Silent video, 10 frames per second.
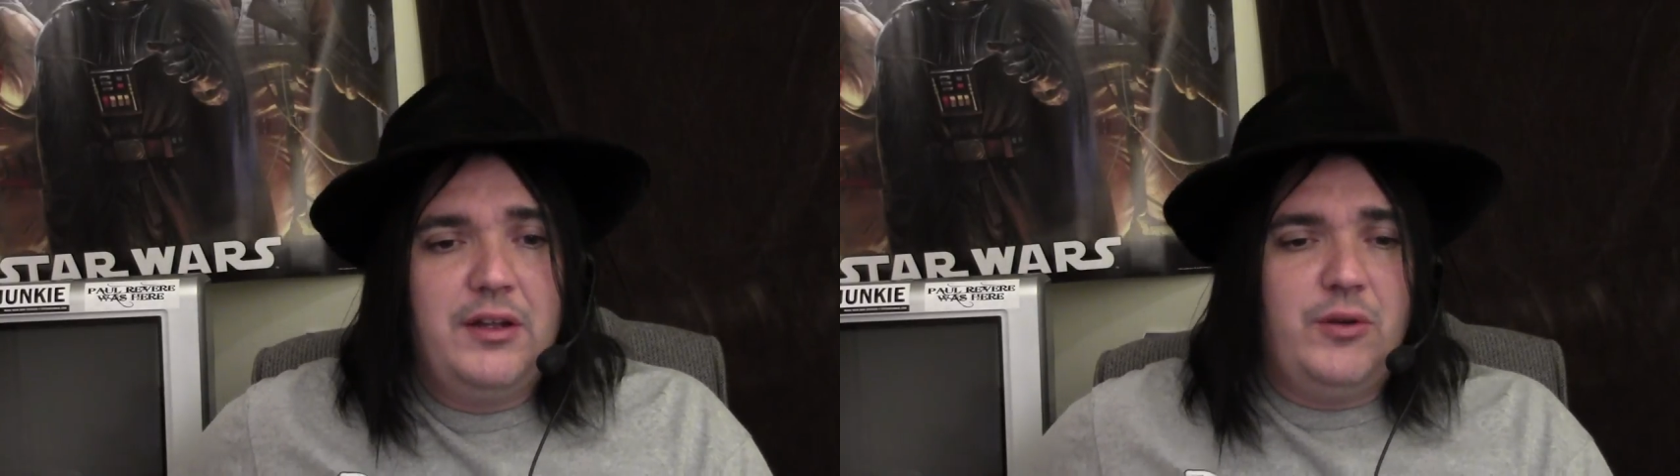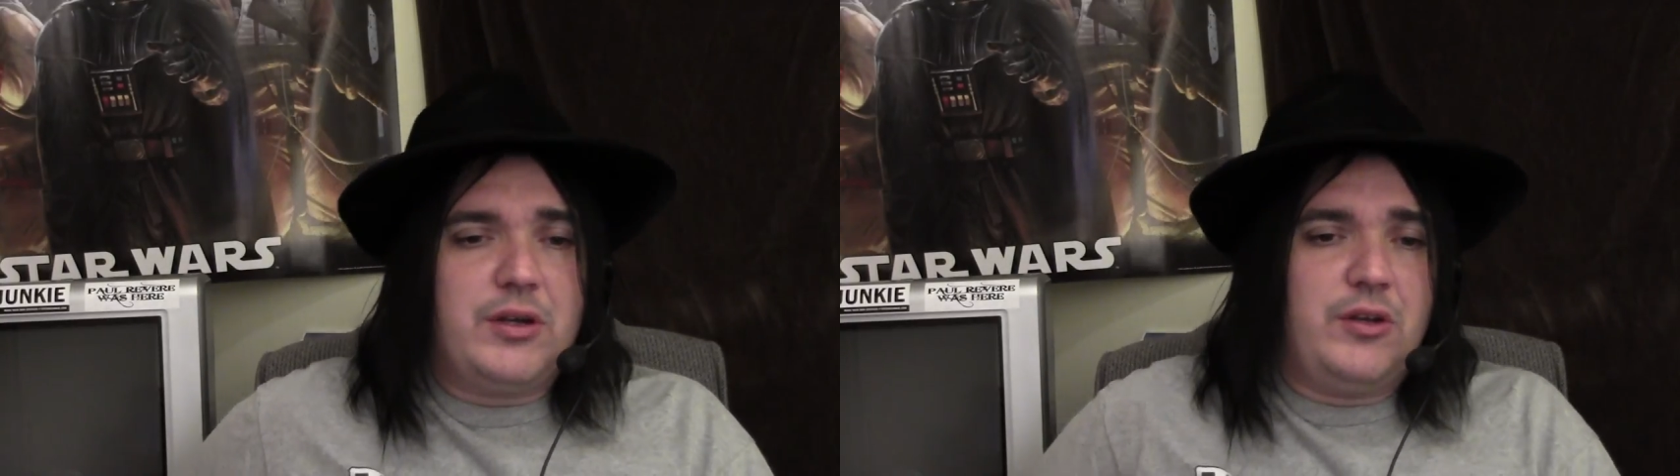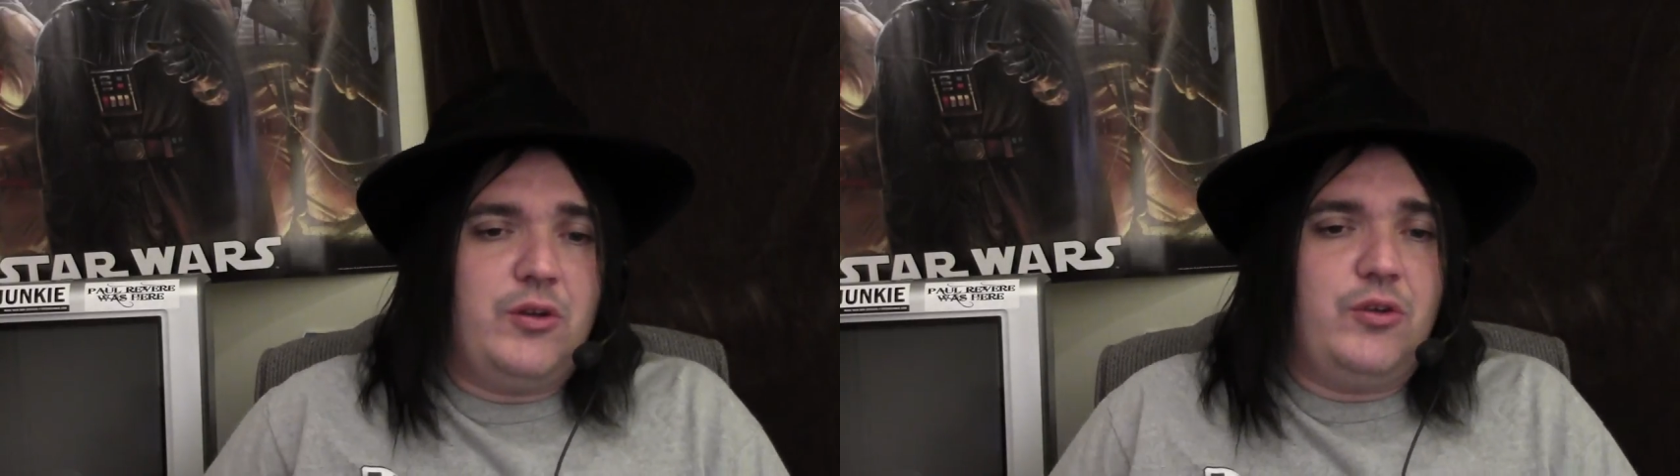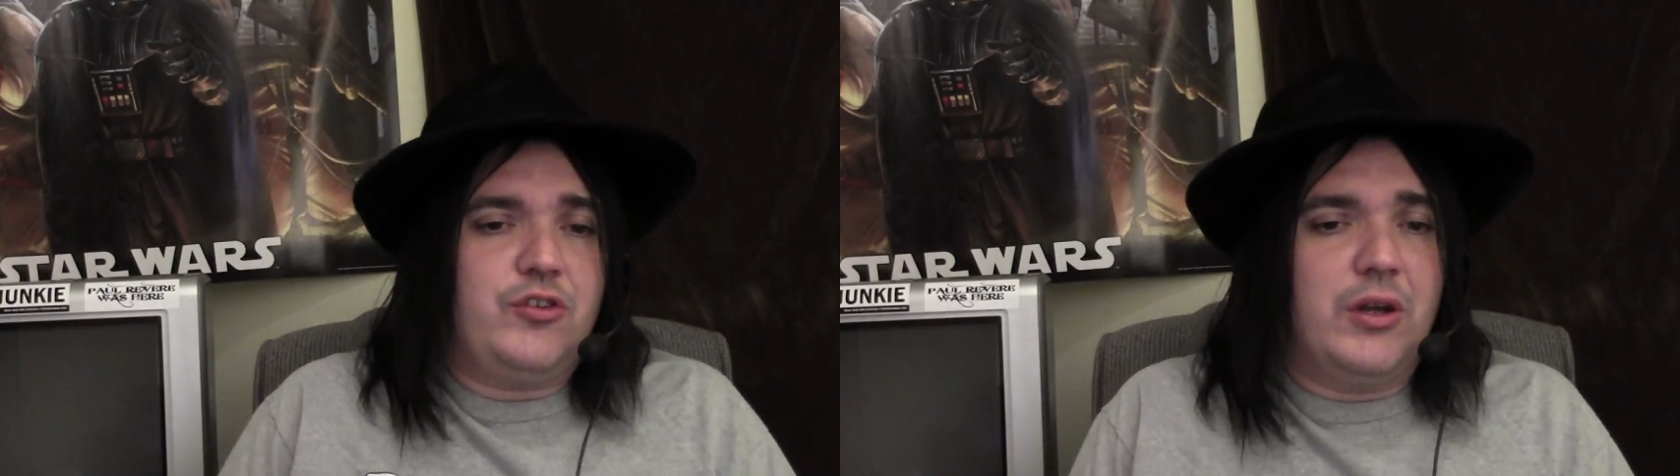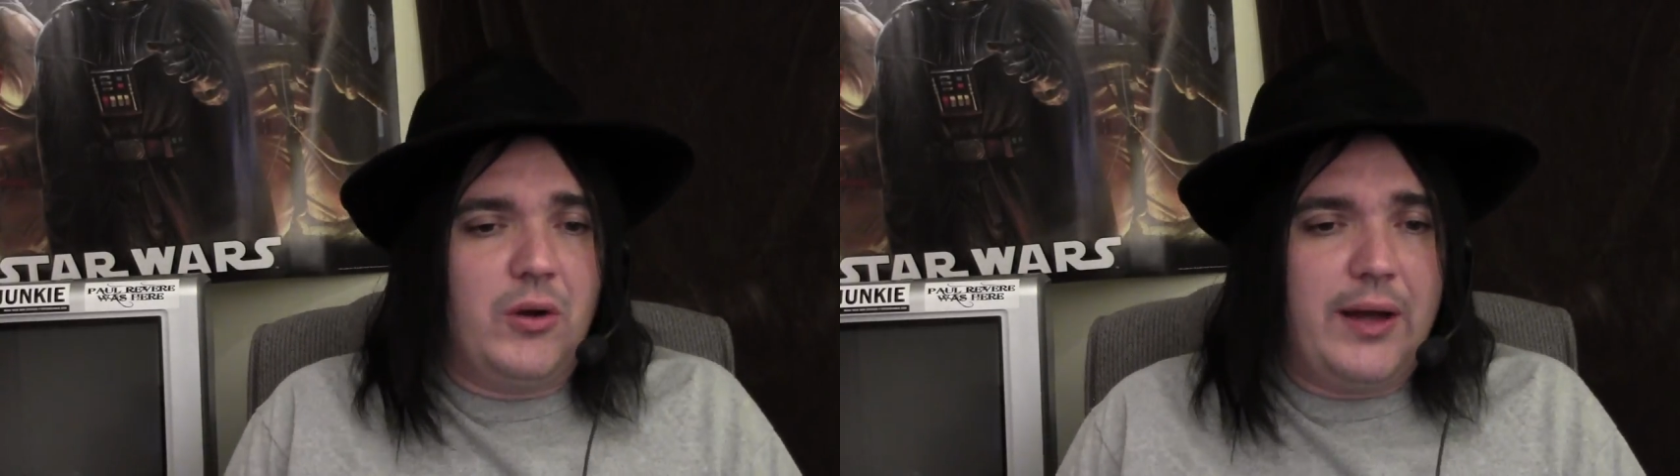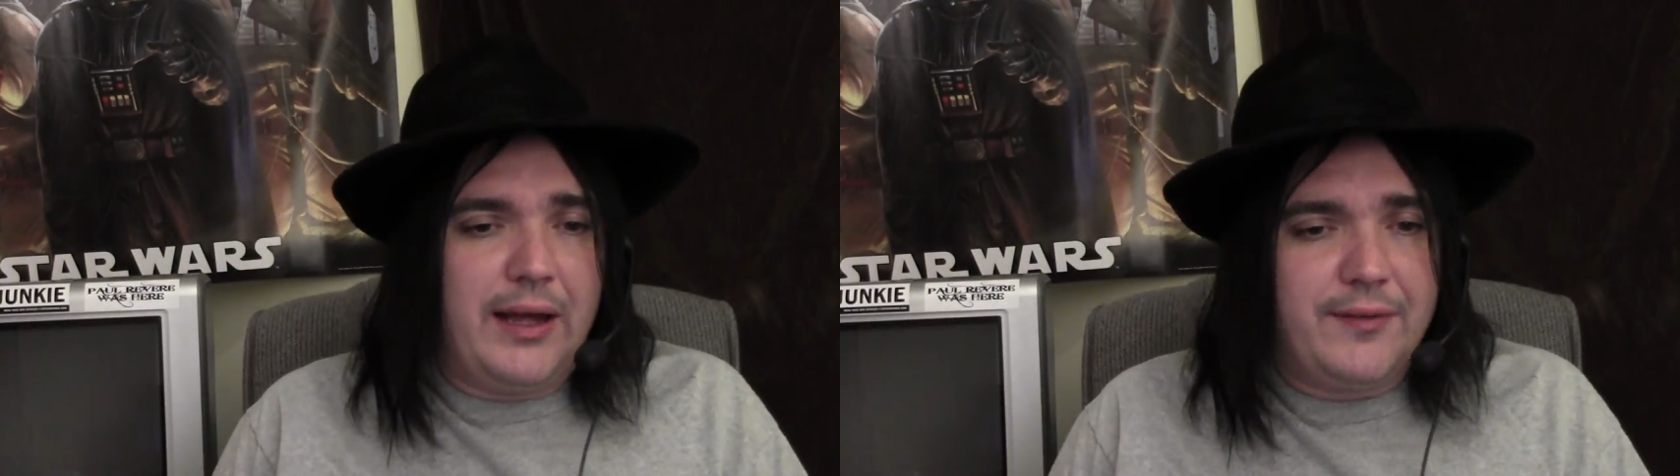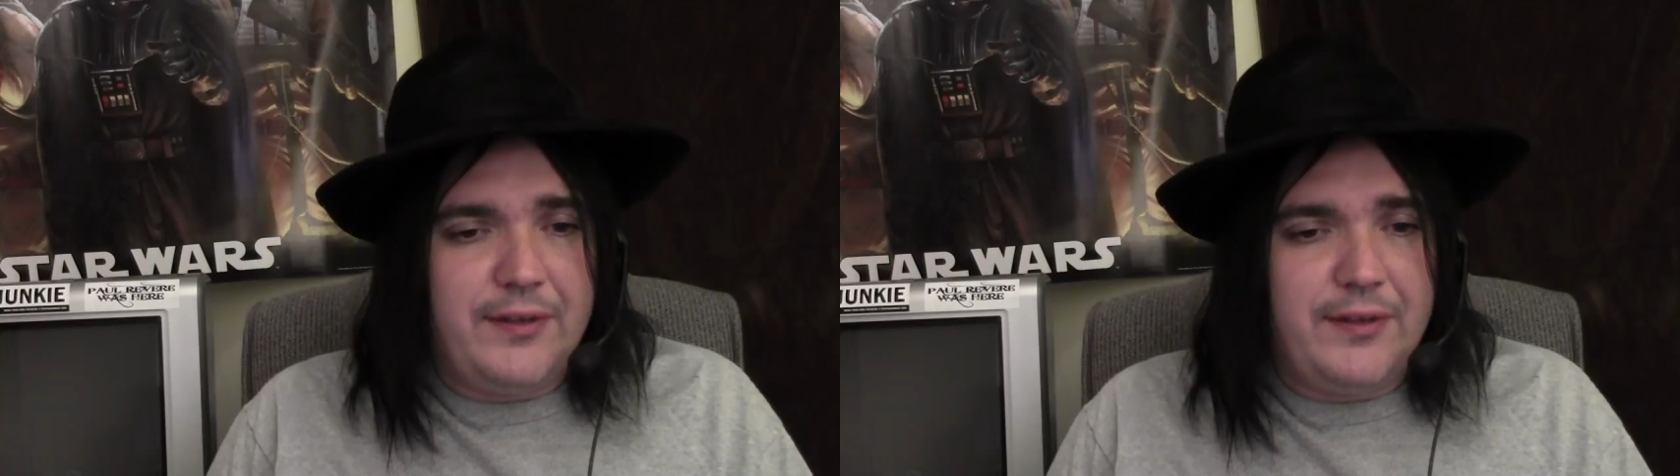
You can do so at